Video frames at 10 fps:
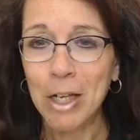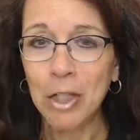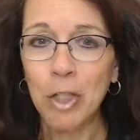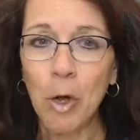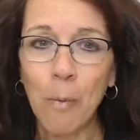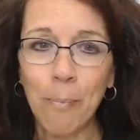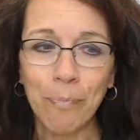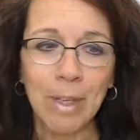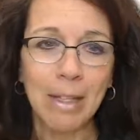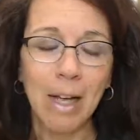So
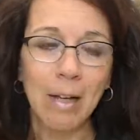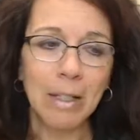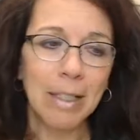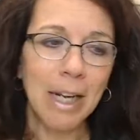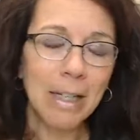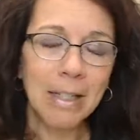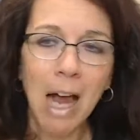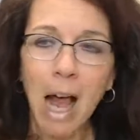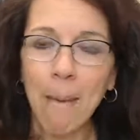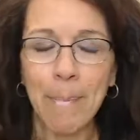today's
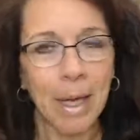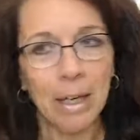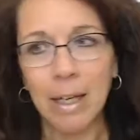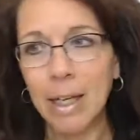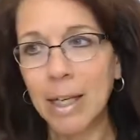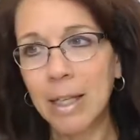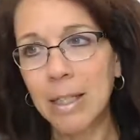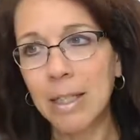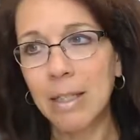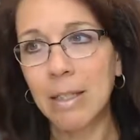topic
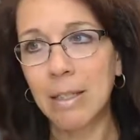is,